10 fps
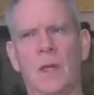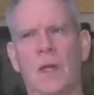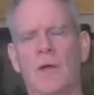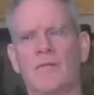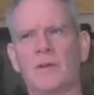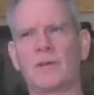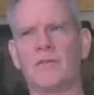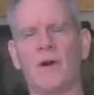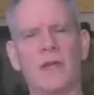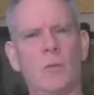First of
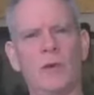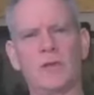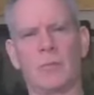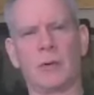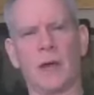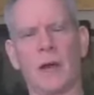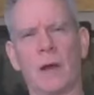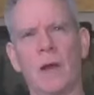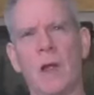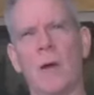all, he went to prayer.
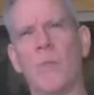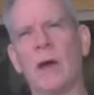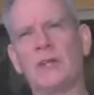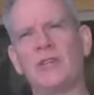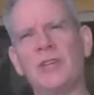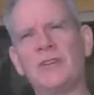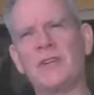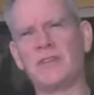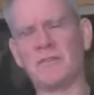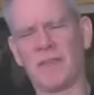But
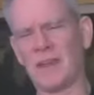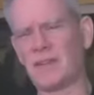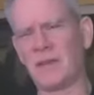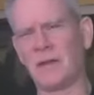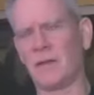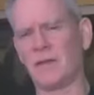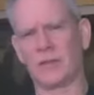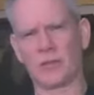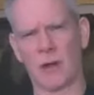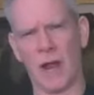Jesus, facing the
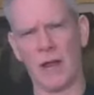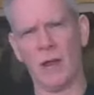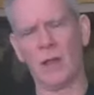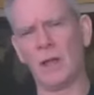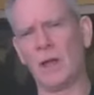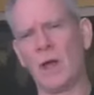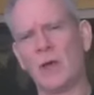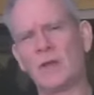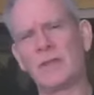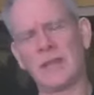trial,
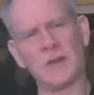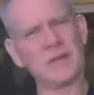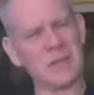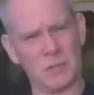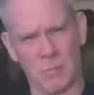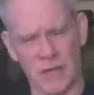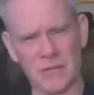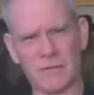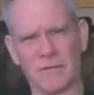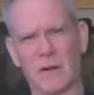tells his
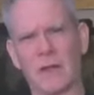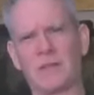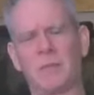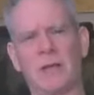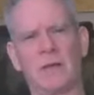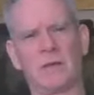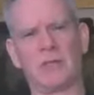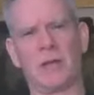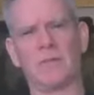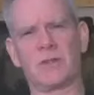best friends, Peter,
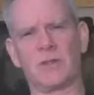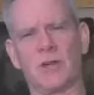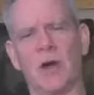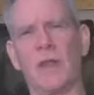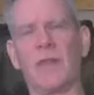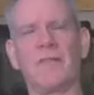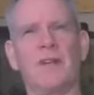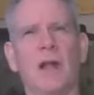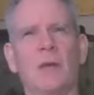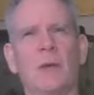James, and John, the
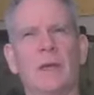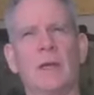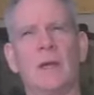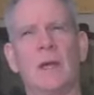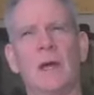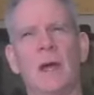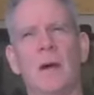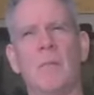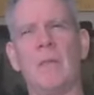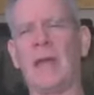following:
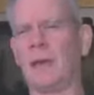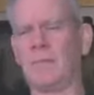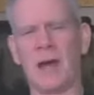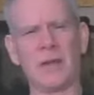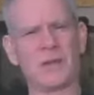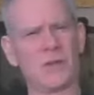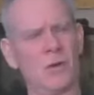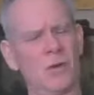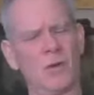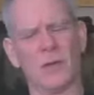"Man, my
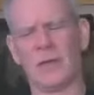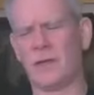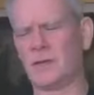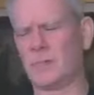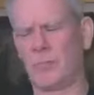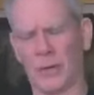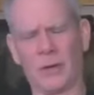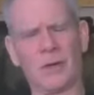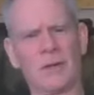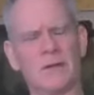soul is
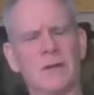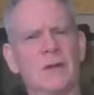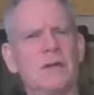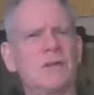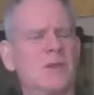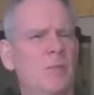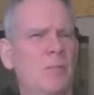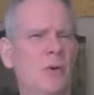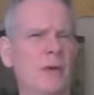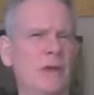burdened to the
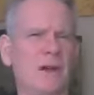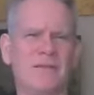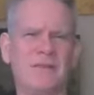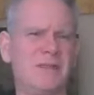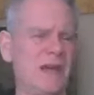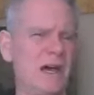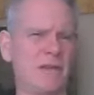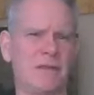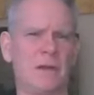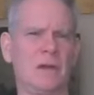point of
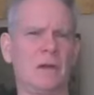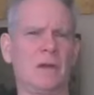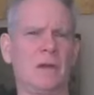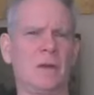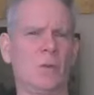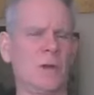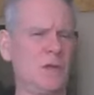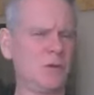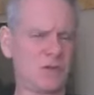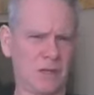death. Will
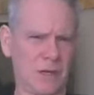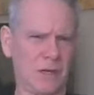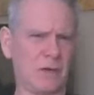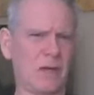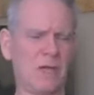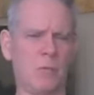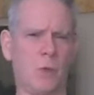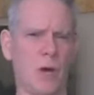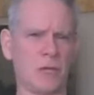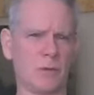you sit here and keep
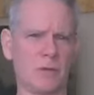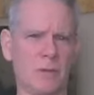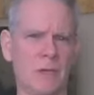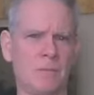watch with me?"